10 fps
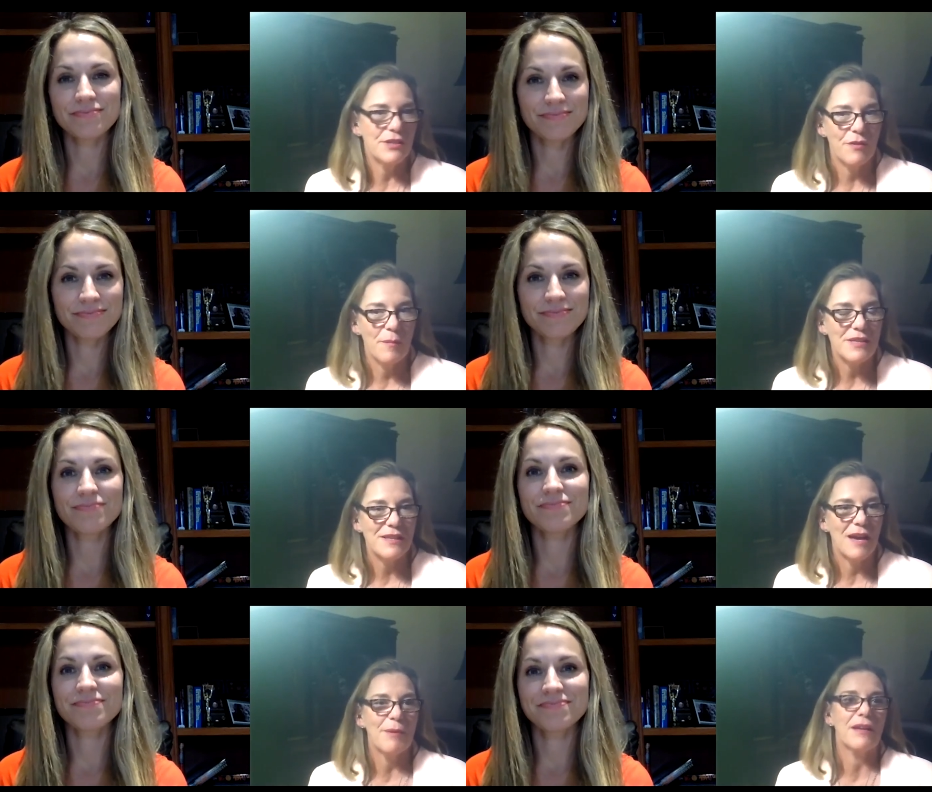Speaker 1: from this
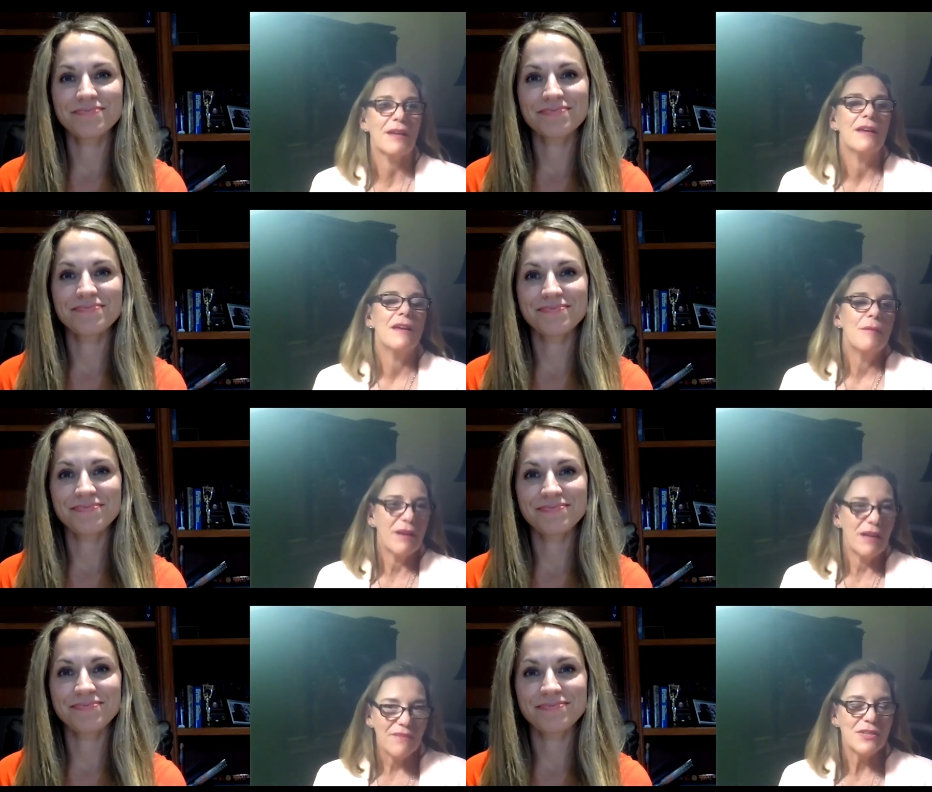topic.
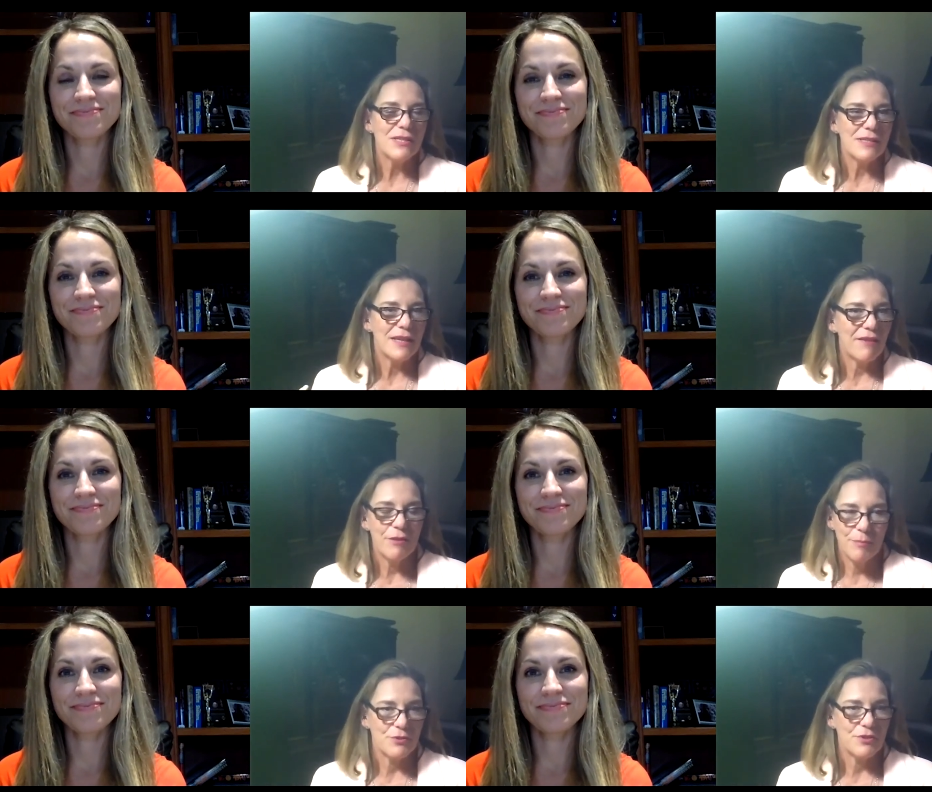But obviously,
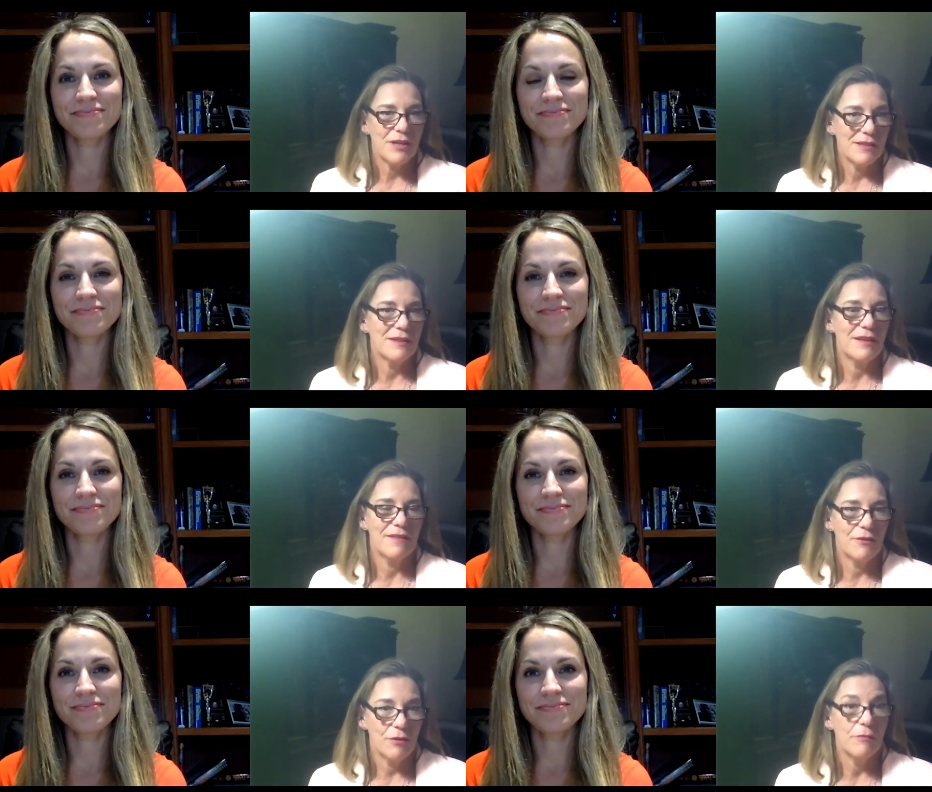every person has to get
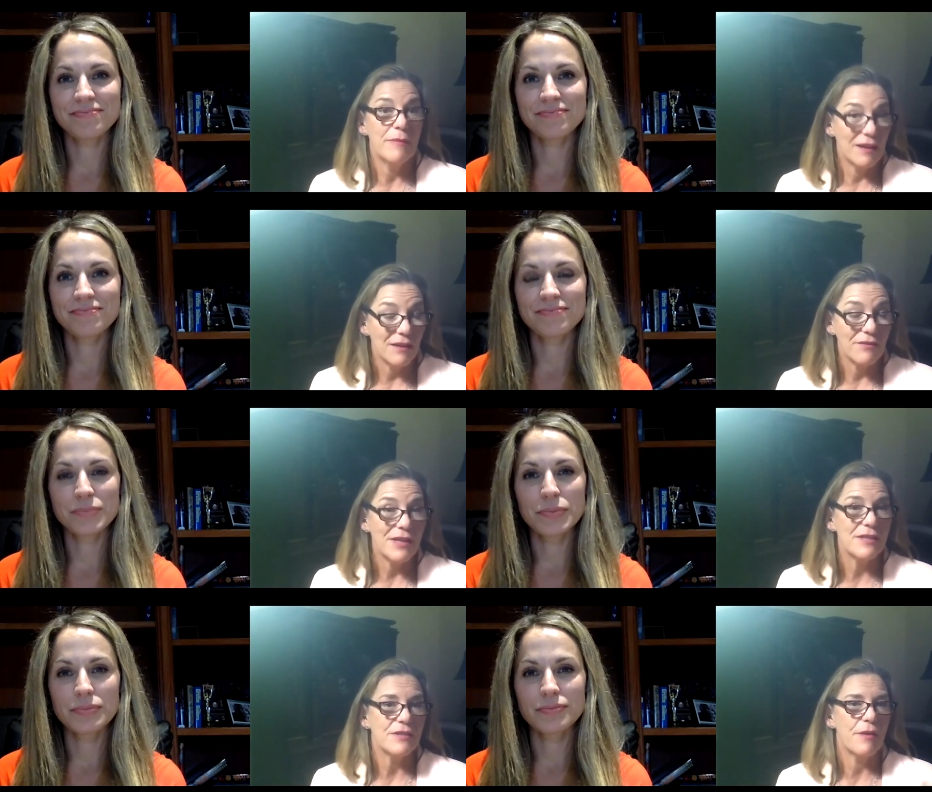their own medical
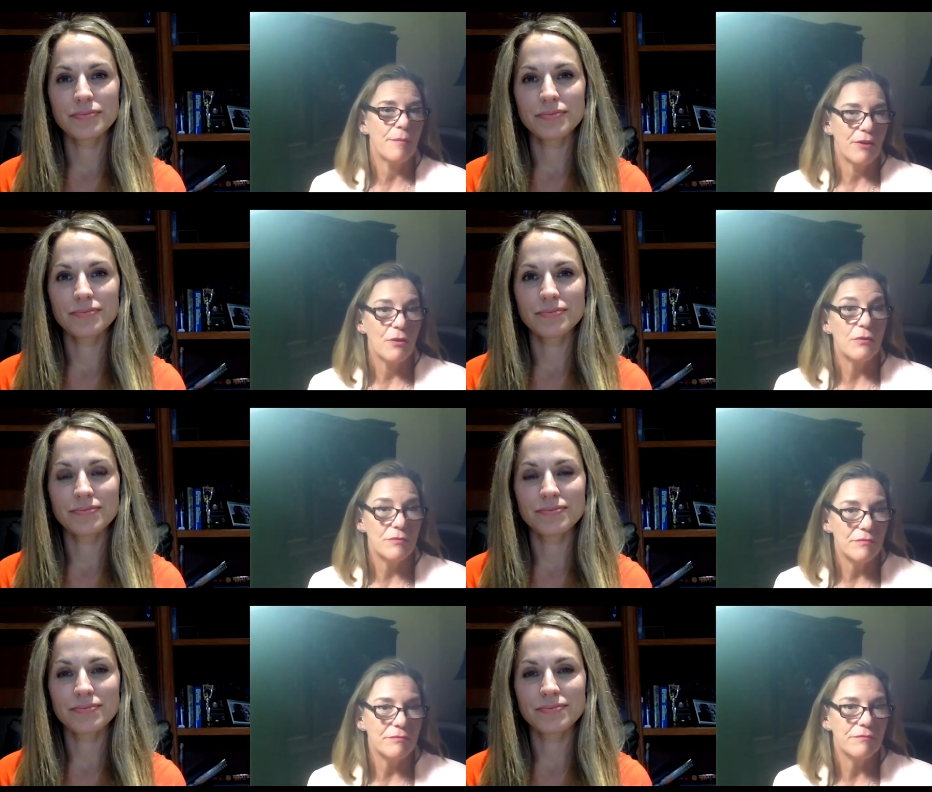advice from their
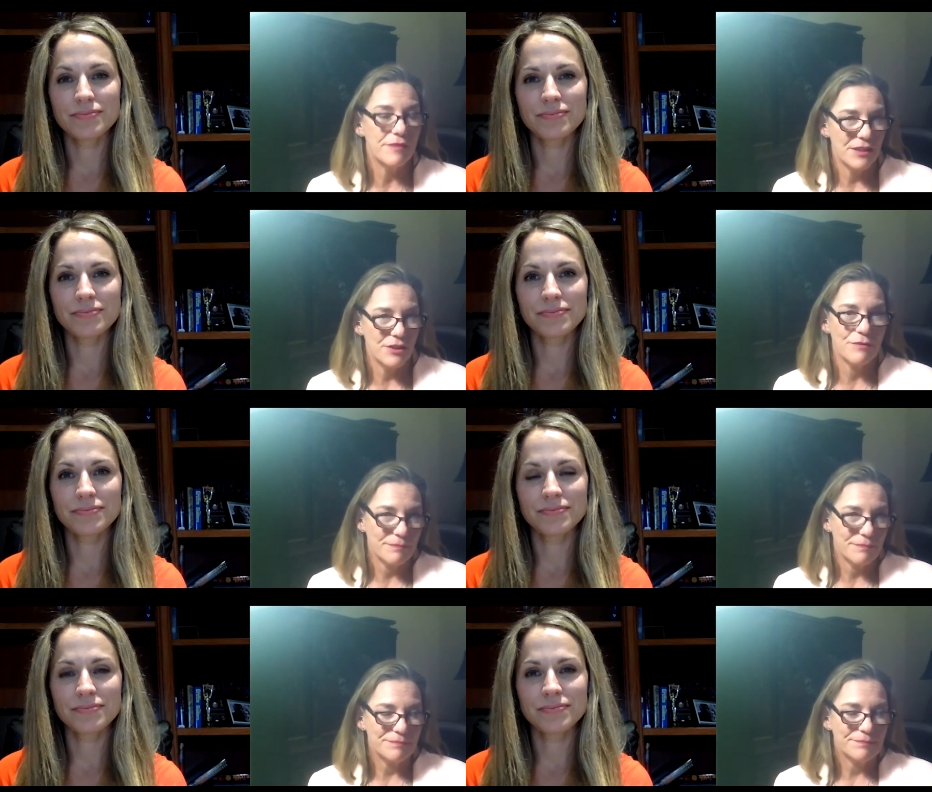own physician.
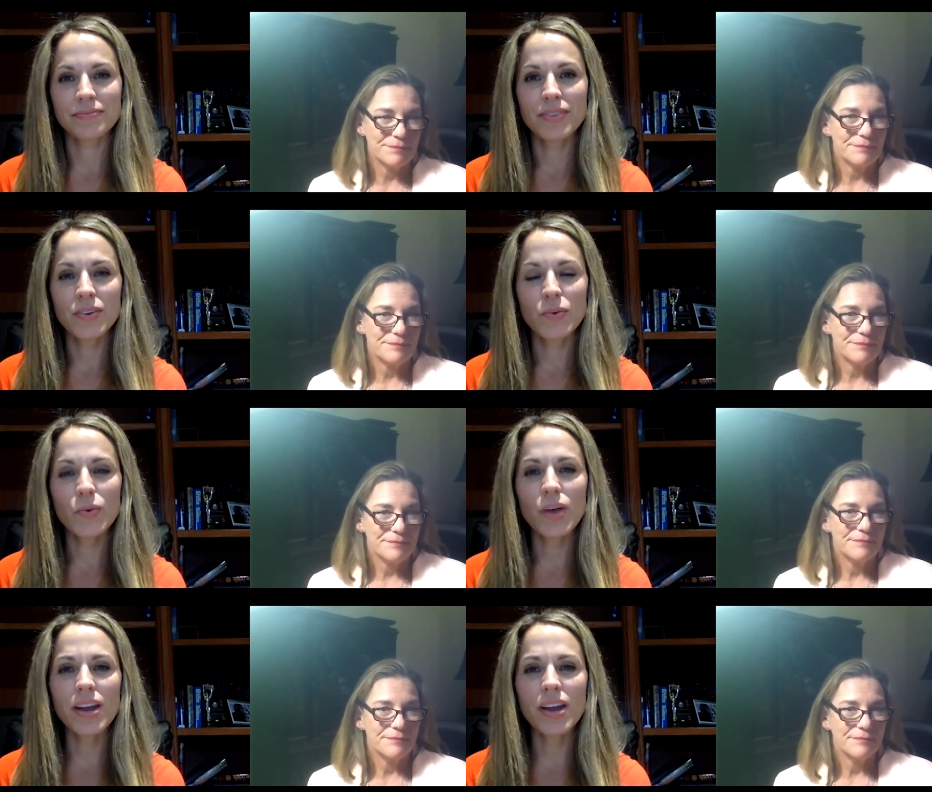
Speaker 2: Well,
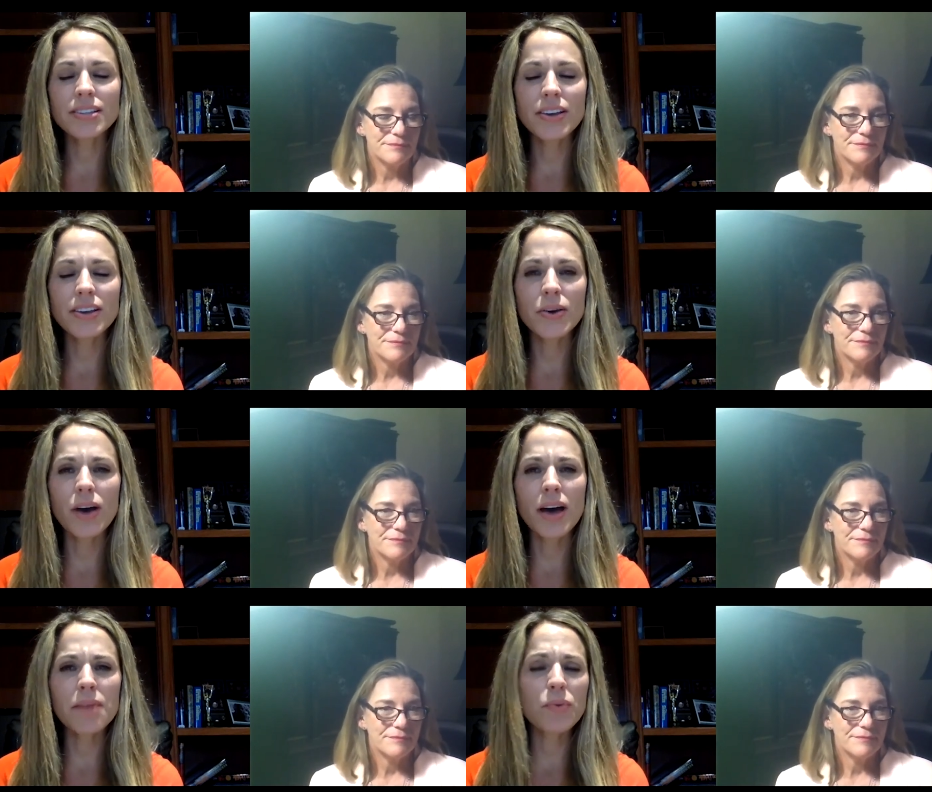and I'll tell you,
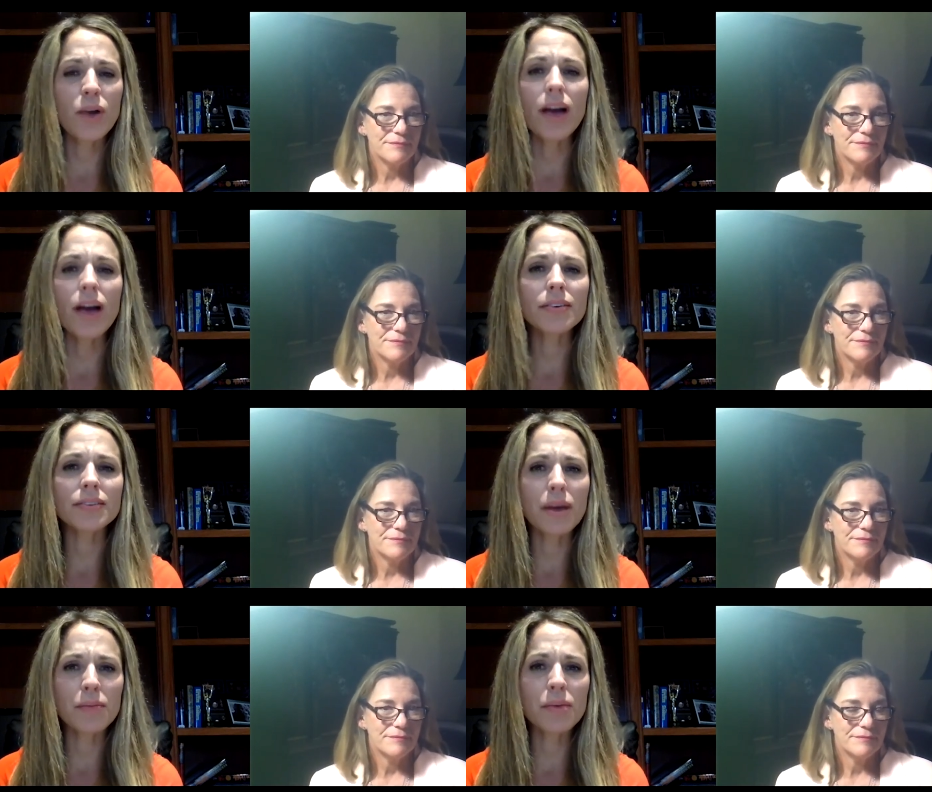I'm proud.
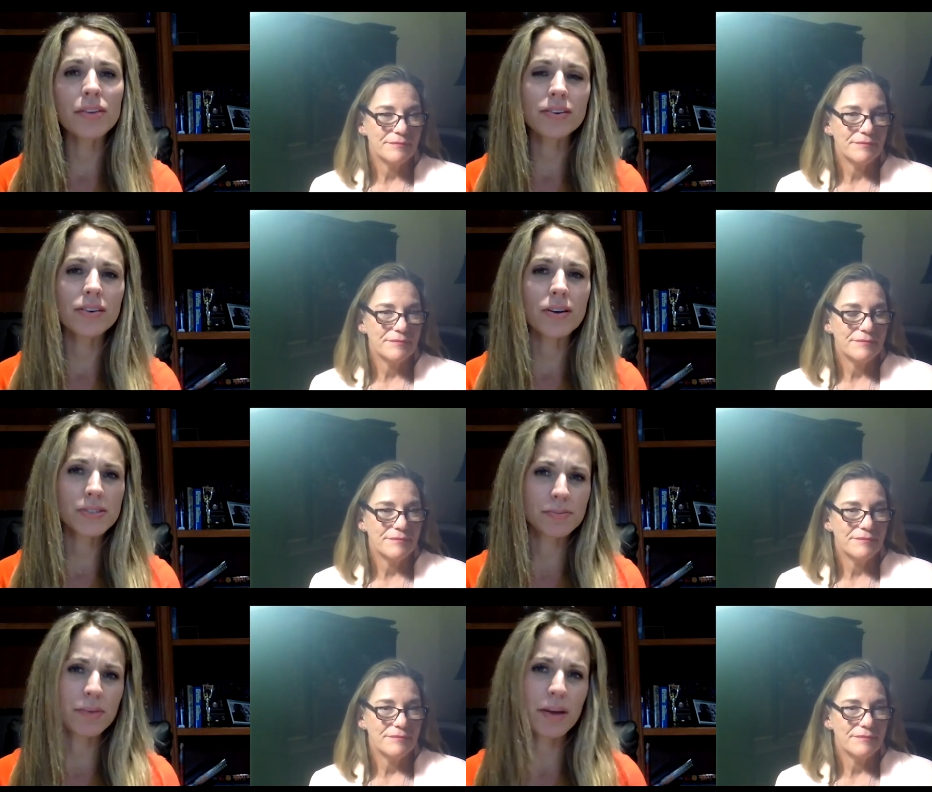My mother calls
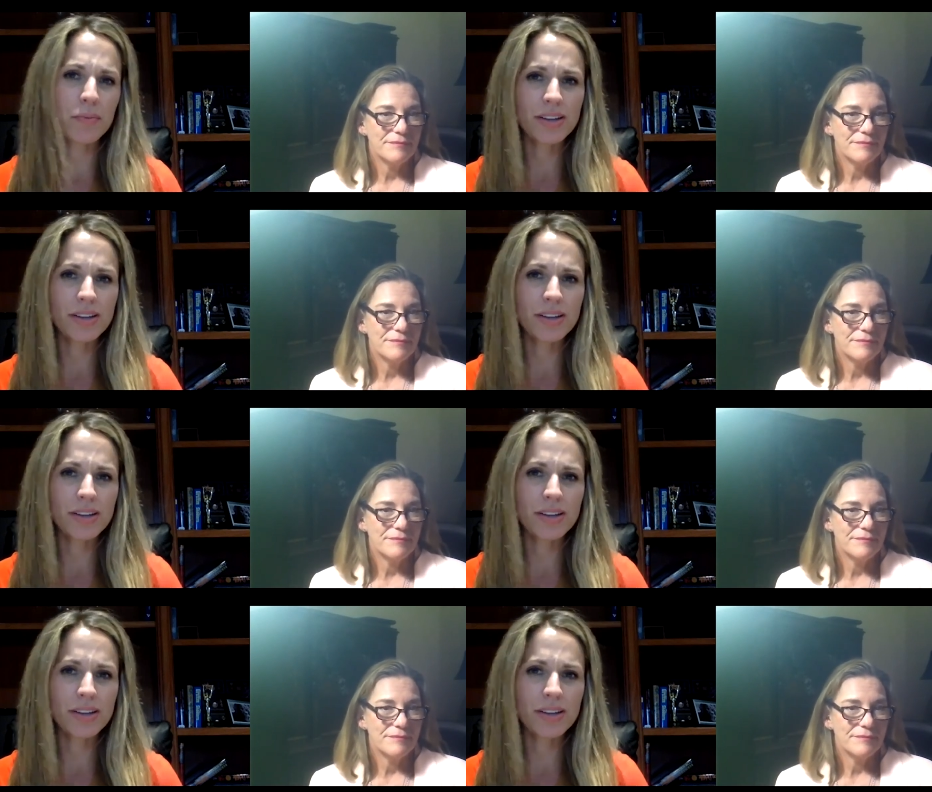my breast